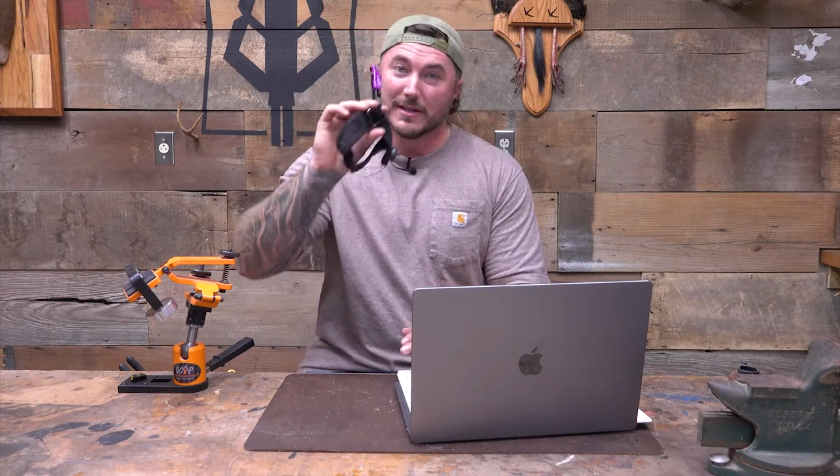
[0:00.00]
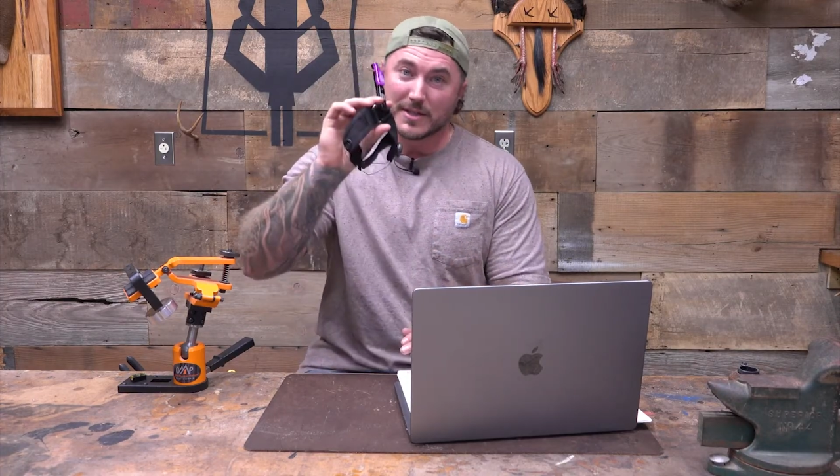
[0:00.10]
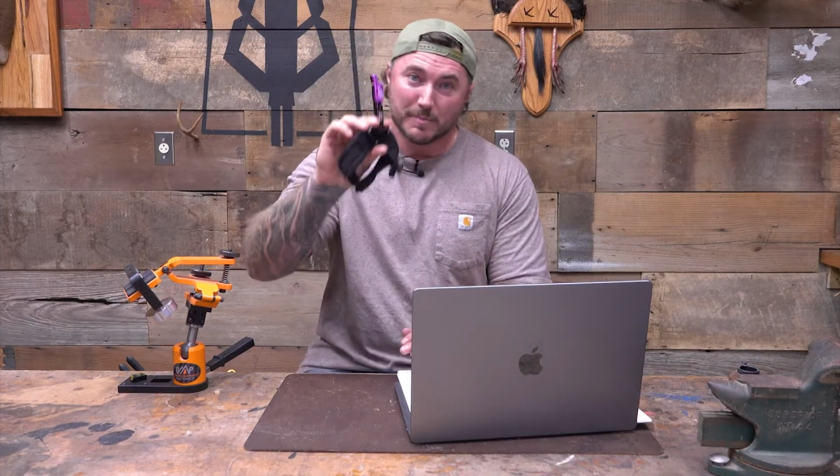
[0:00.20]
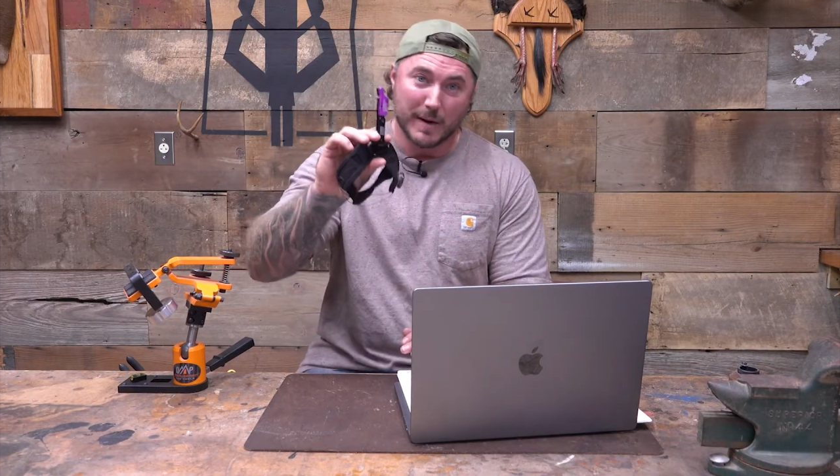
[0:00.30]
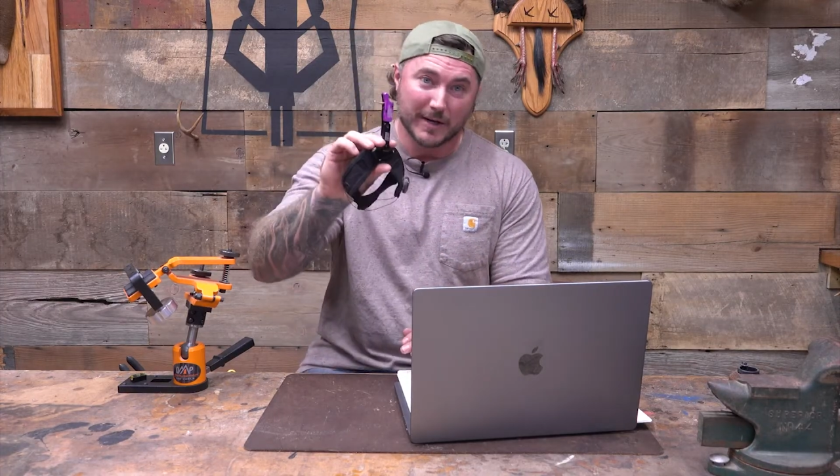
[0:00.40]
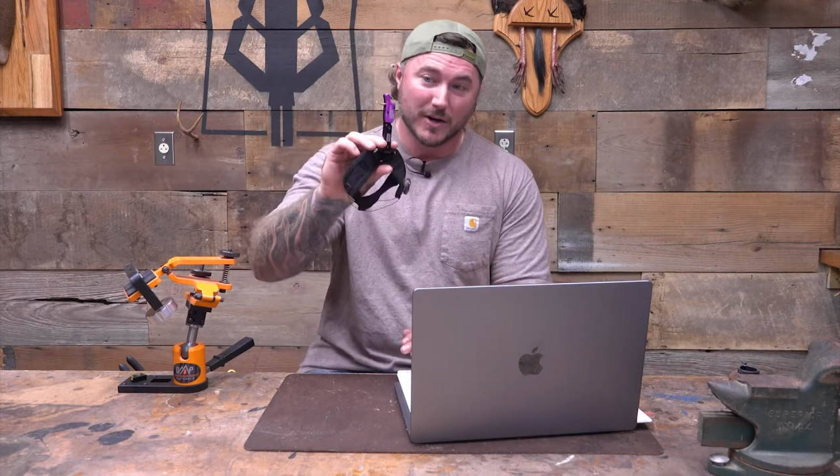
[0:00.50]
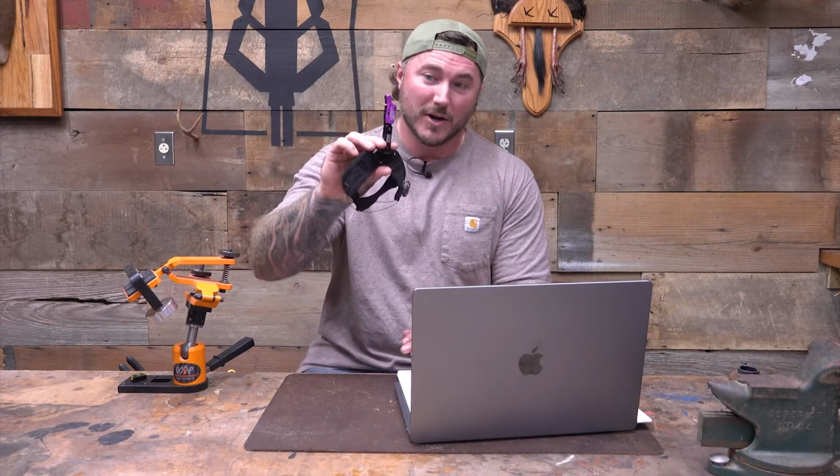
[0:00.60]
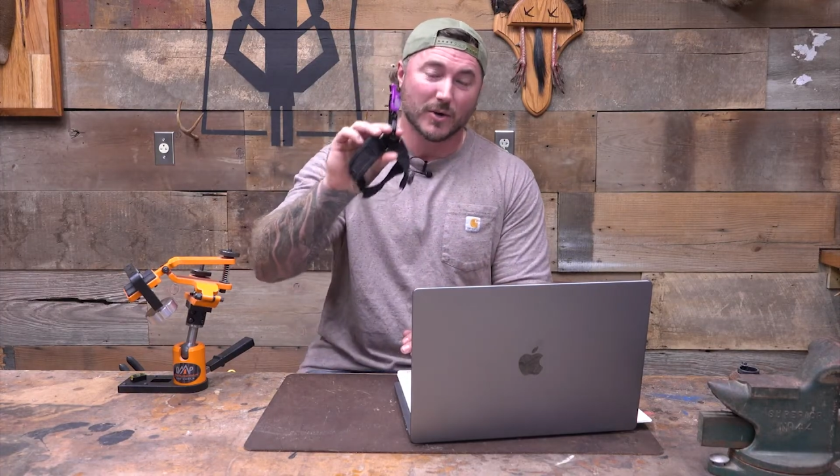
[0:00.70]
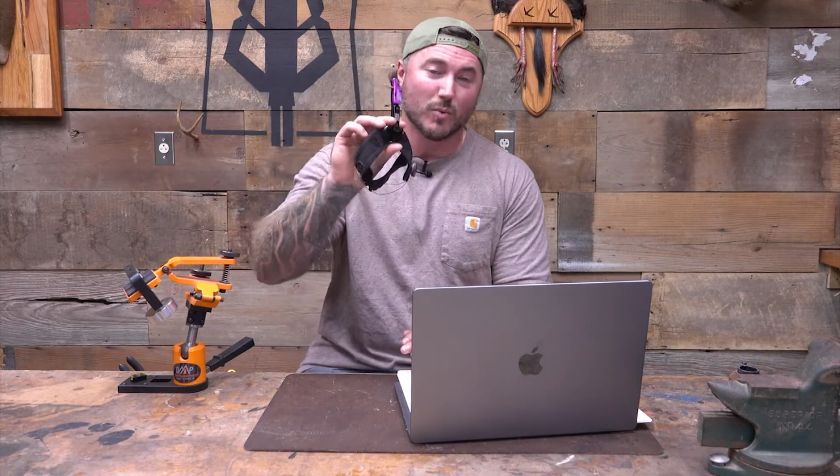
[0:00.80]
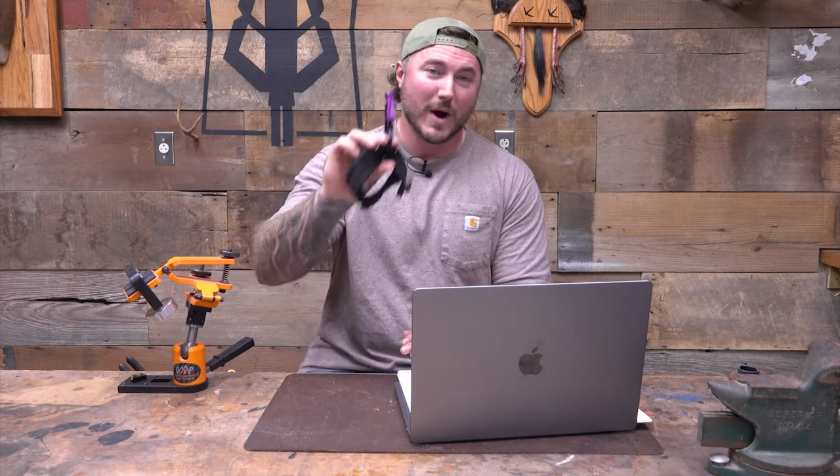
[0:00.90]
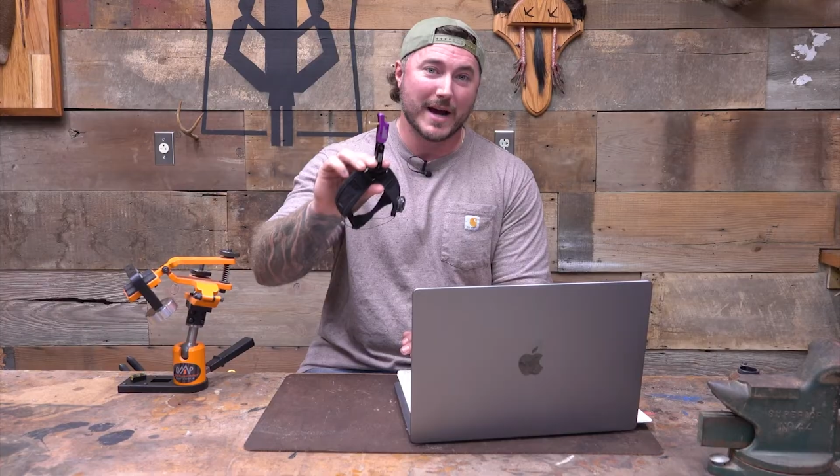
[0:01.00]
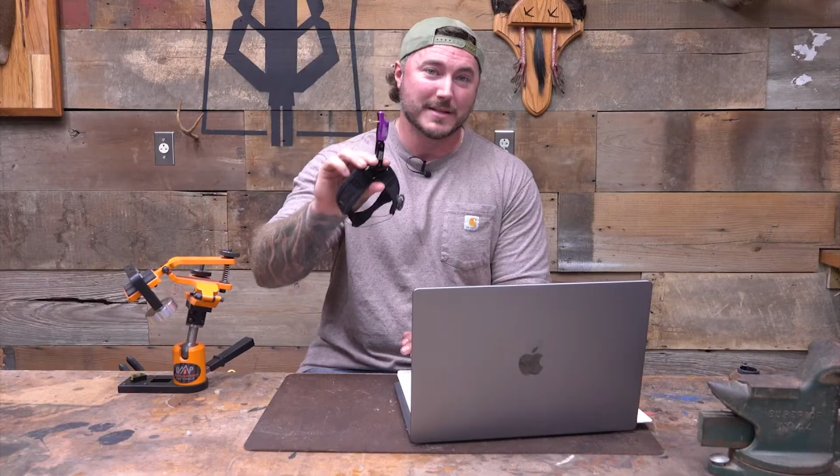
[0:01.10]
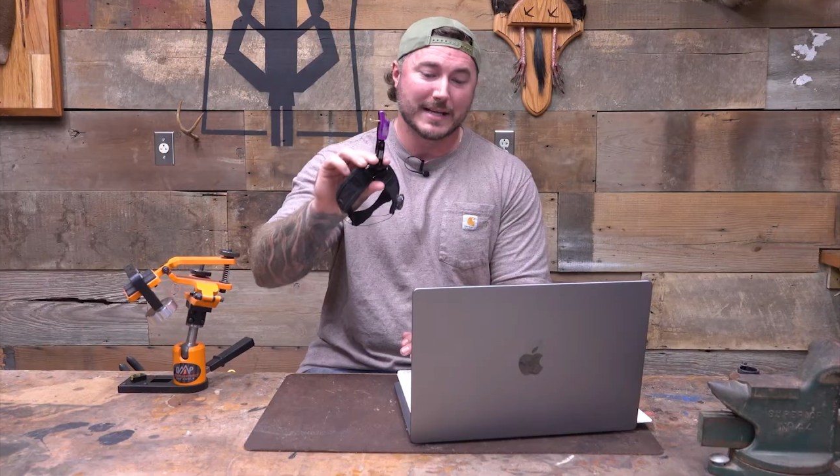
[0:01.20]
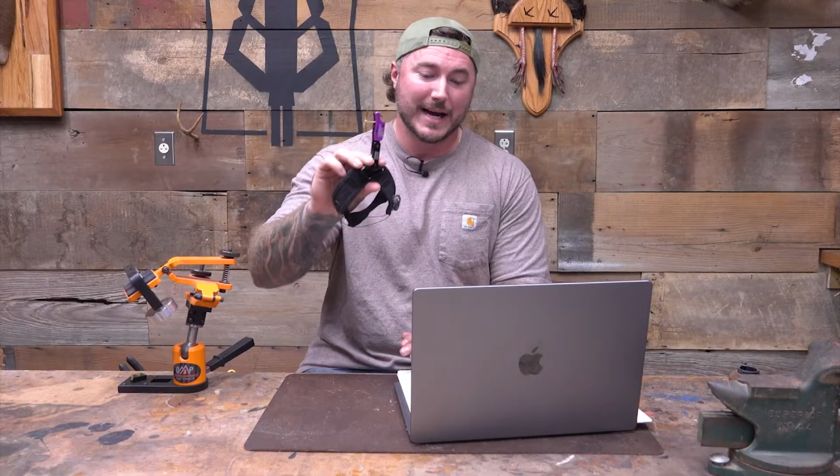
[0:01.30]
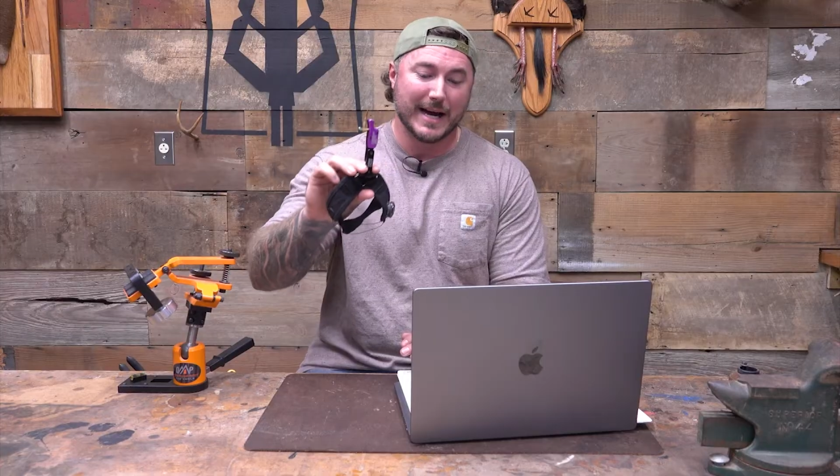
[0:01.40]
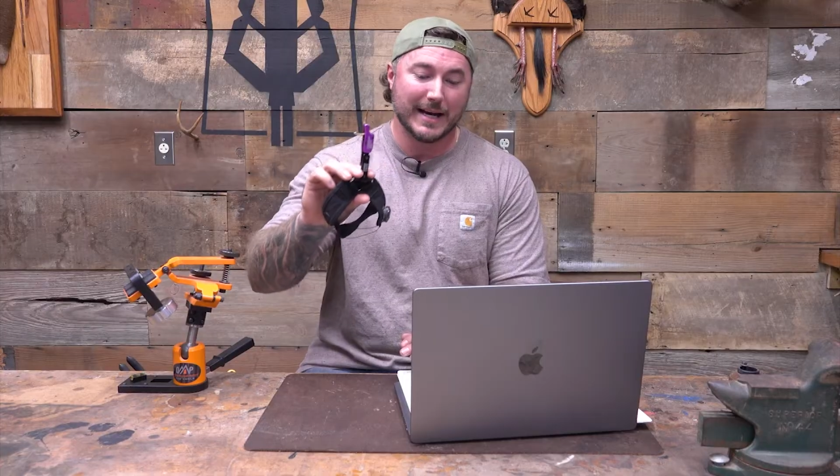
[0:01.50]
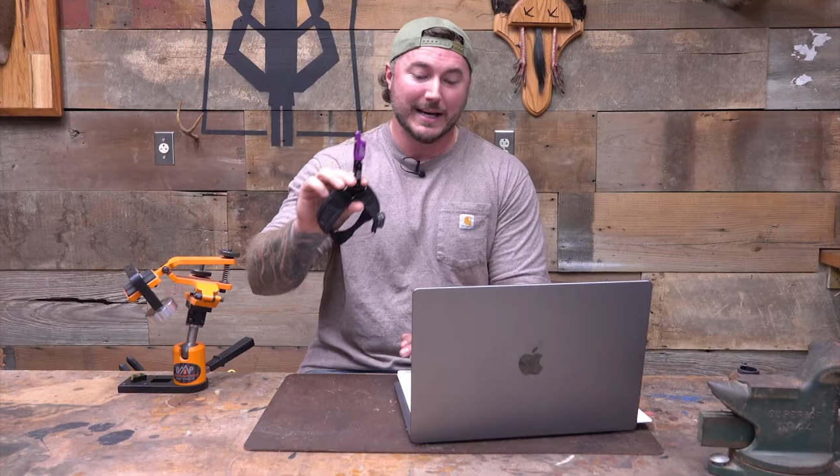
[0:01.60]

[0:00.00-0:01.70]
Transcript: Spot Hogg Wise Guy,